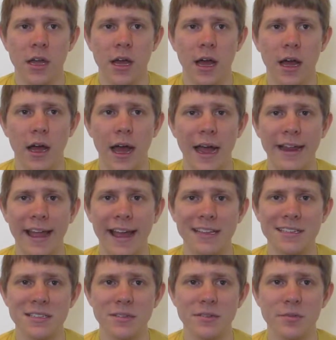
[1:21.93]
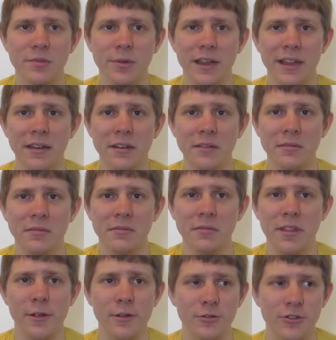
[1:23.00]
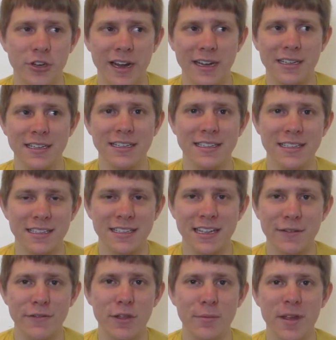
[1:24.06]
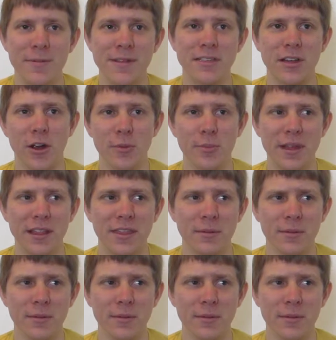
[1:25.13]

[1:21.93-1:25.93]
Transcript: I guess when they were trying to discover the baby's heartbeat,